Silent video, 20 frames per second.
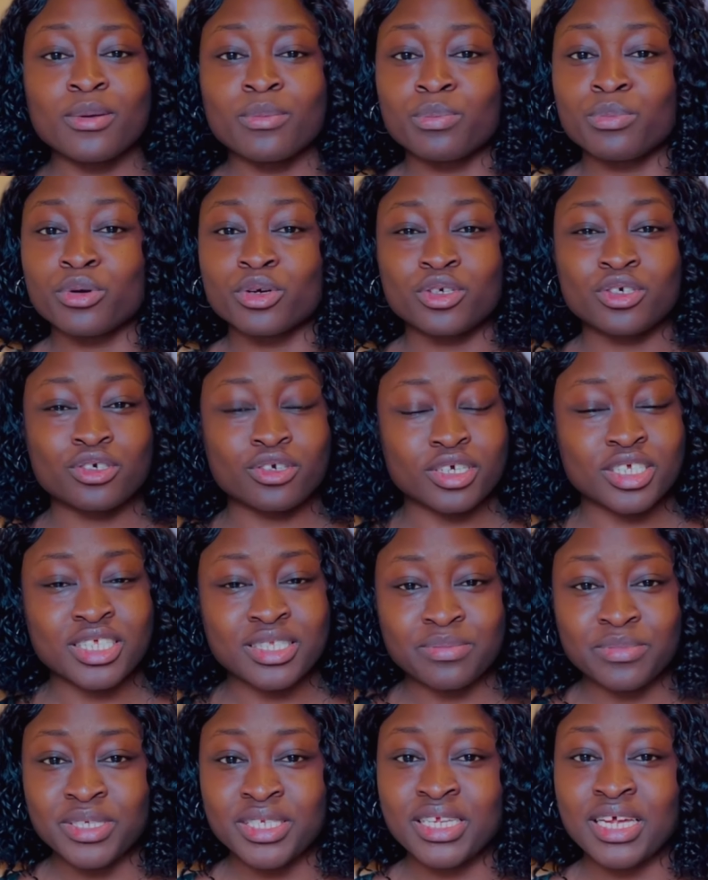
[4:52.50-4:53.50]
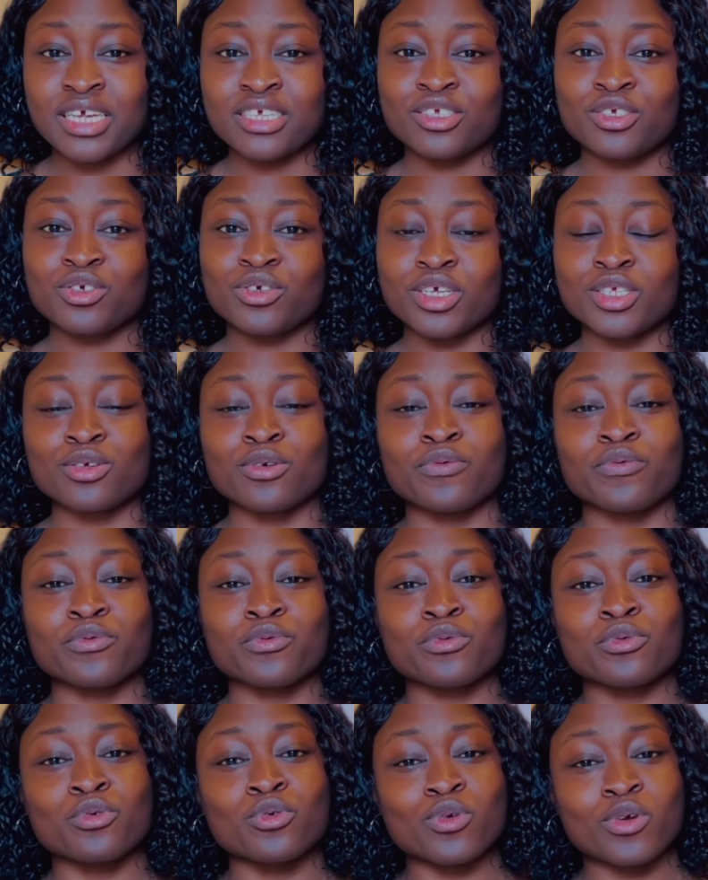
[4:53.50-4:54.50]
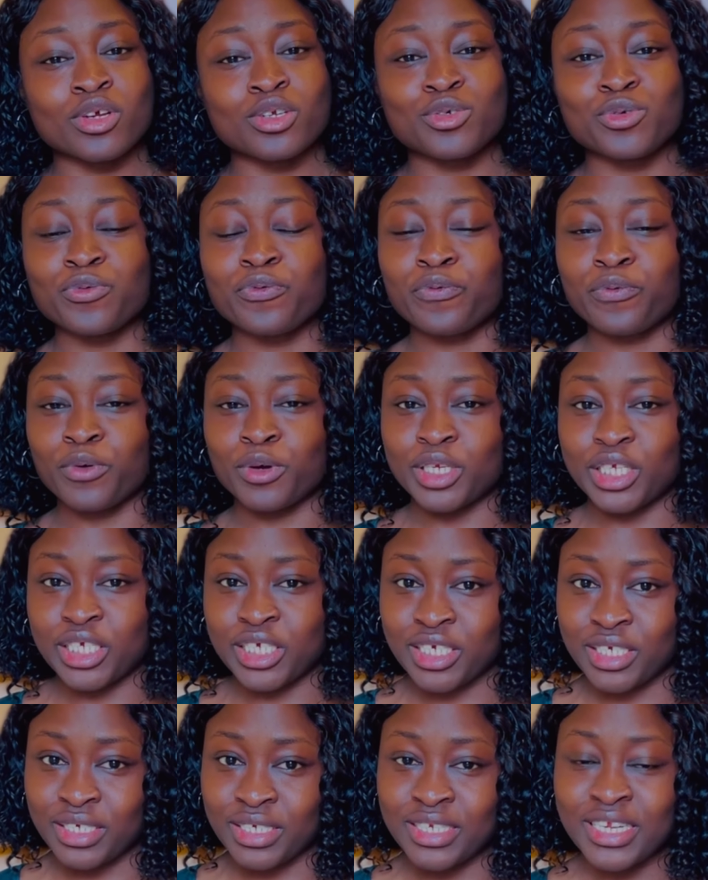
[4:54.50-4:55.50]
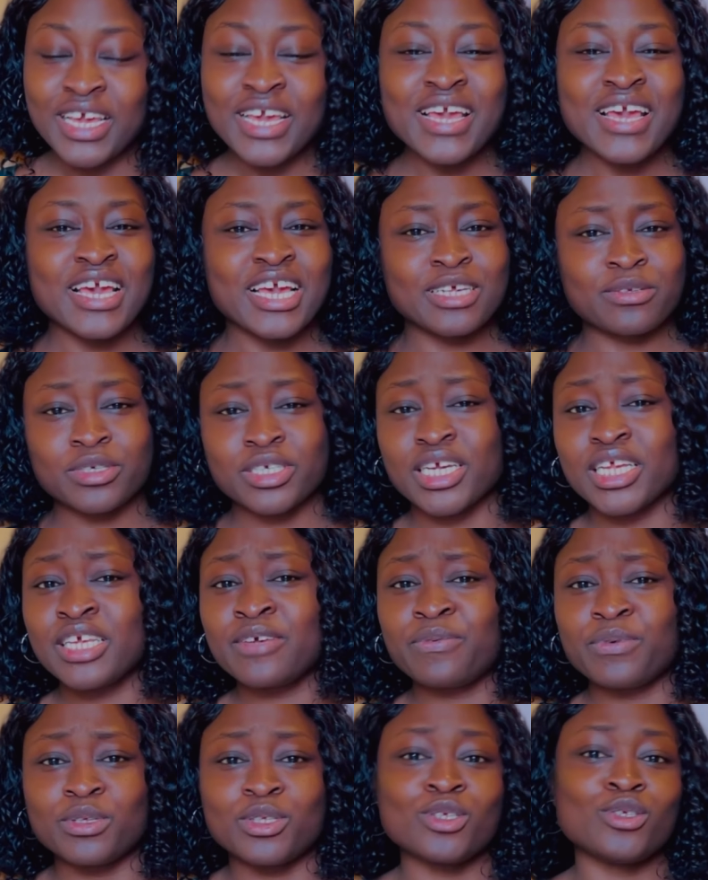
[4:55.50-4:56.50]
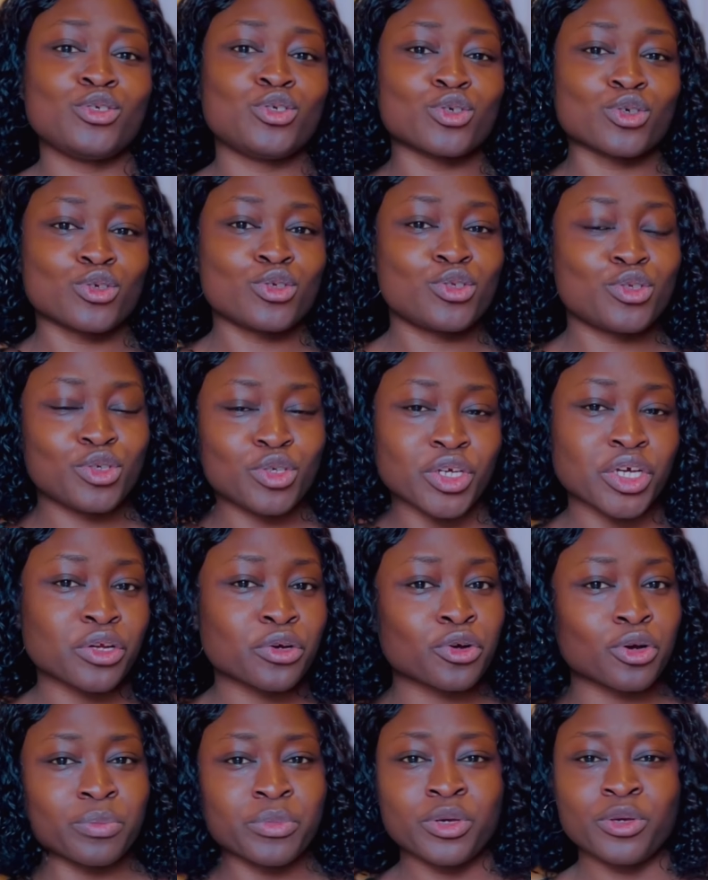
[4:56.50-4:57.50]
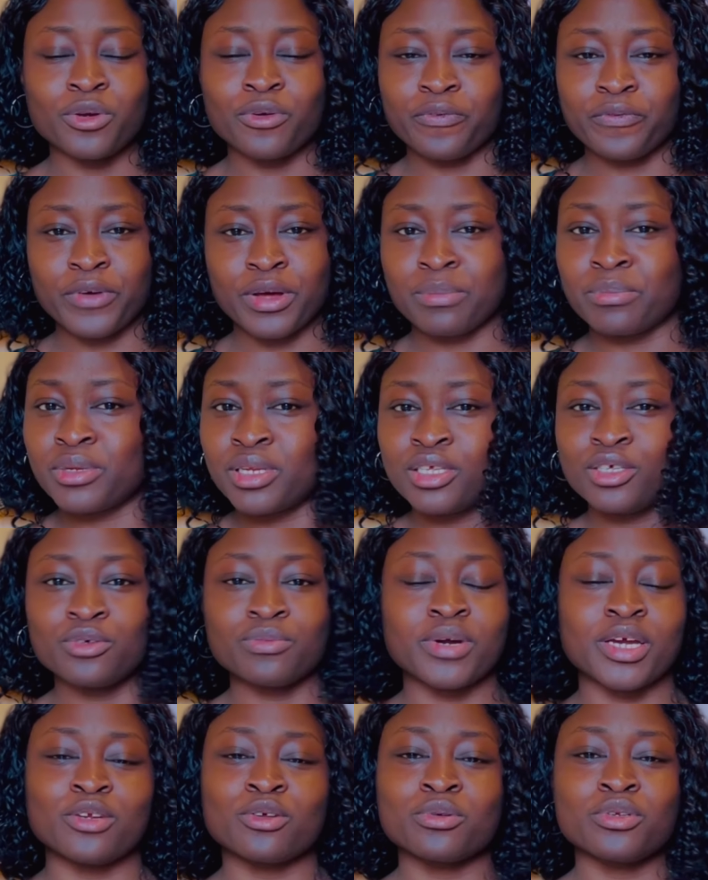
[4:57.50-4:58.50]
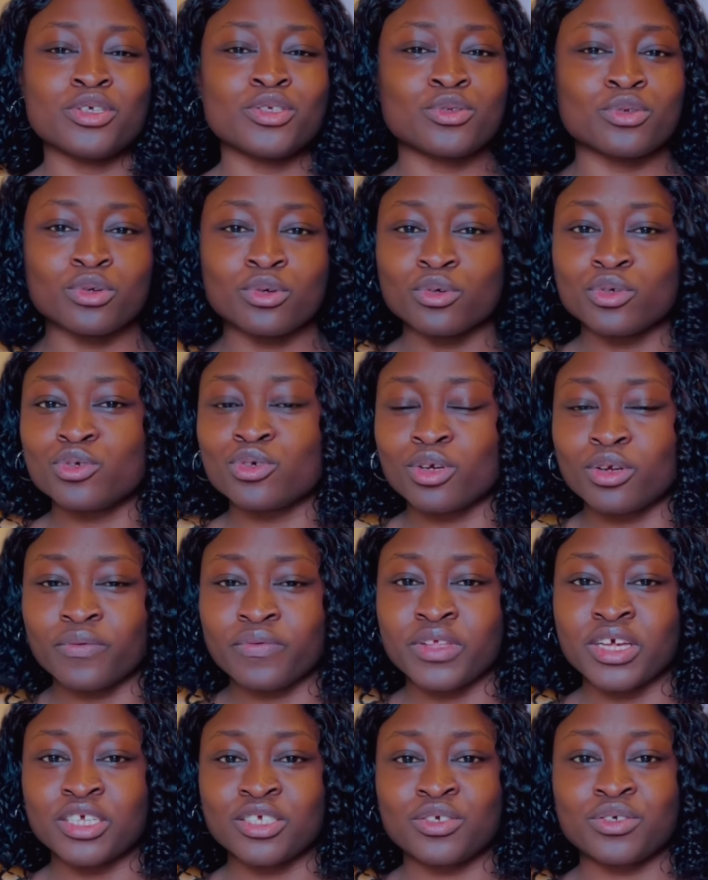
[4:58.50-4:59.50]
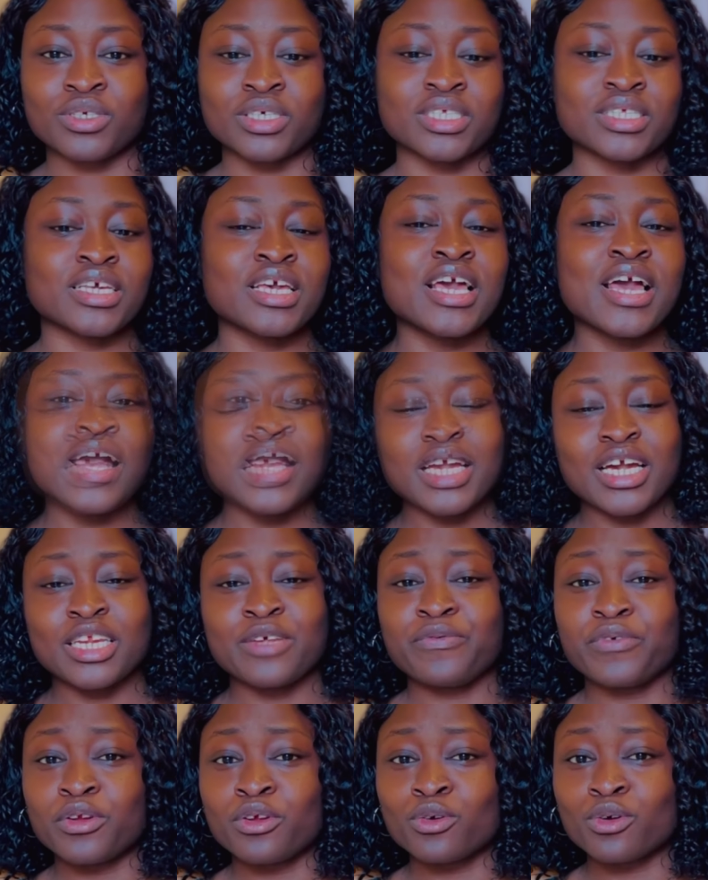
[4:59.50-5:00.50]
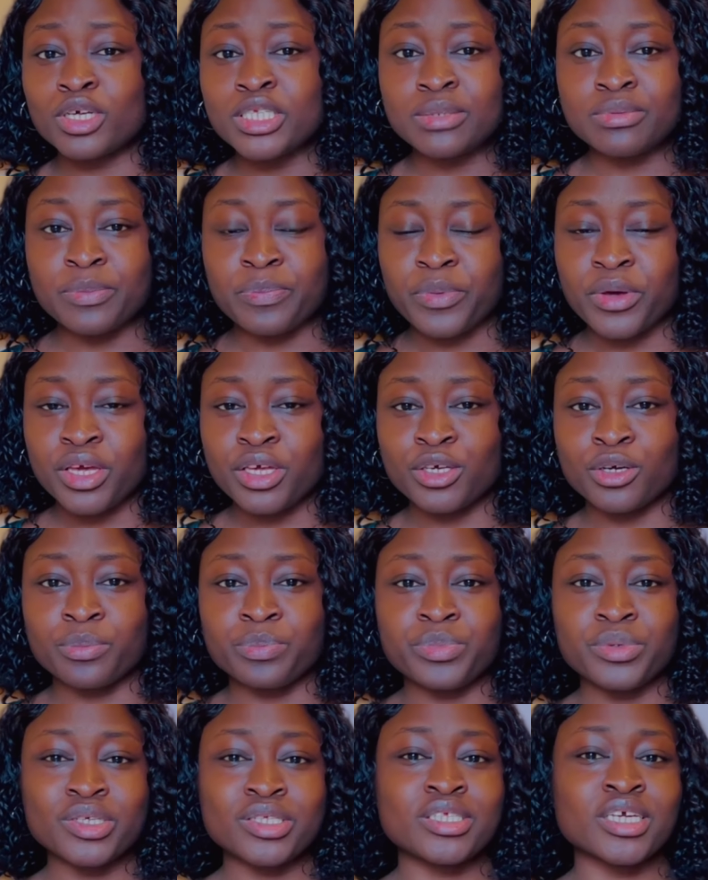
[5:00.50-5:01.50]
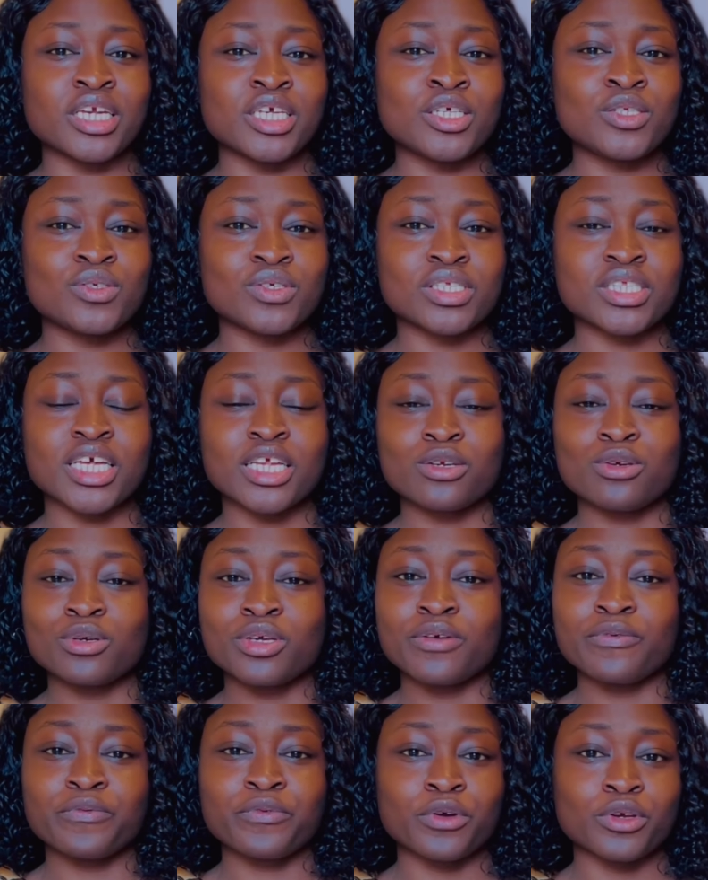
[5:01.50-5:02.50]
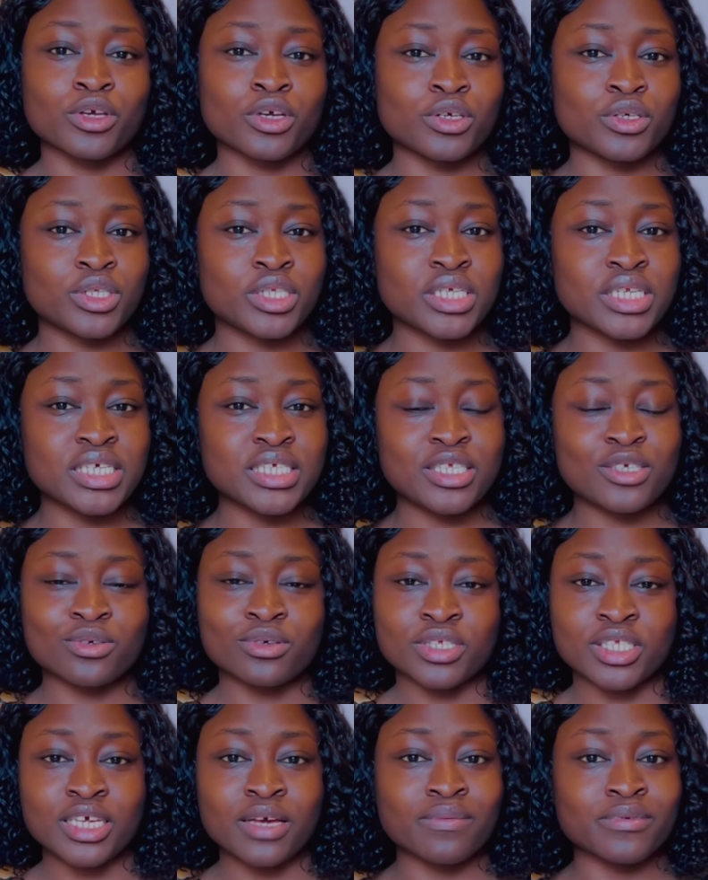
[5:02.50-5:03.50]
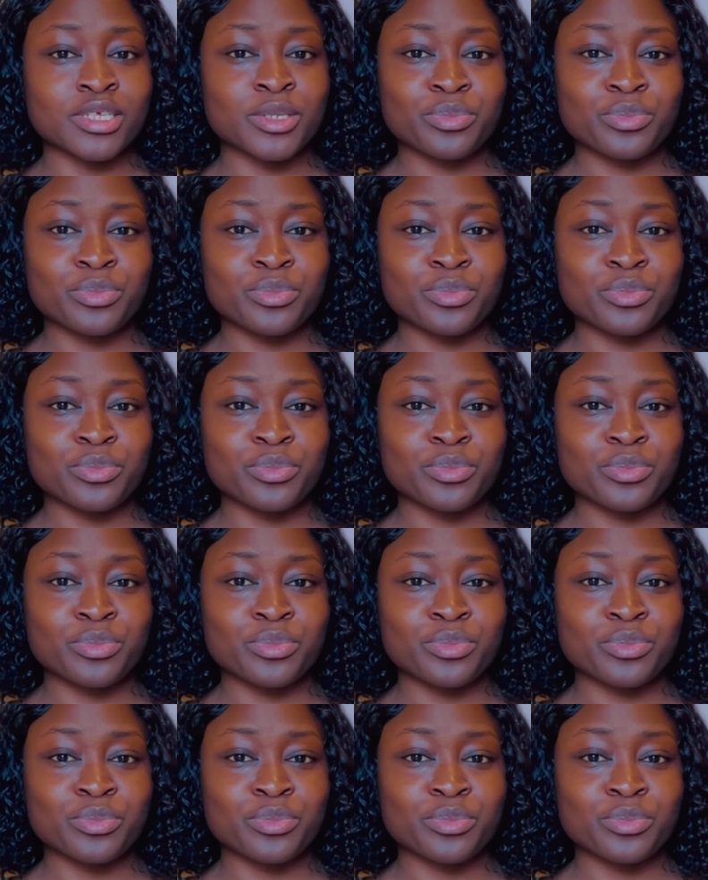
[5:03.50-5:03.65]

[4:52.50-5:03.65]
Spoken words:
But trust me, that stress of going through furnishing, especially if it's just you, you're not coming with your family, you might not need to go through all of that stress. And if you're not going to be paying your bills, then you need to start looking for your utility or service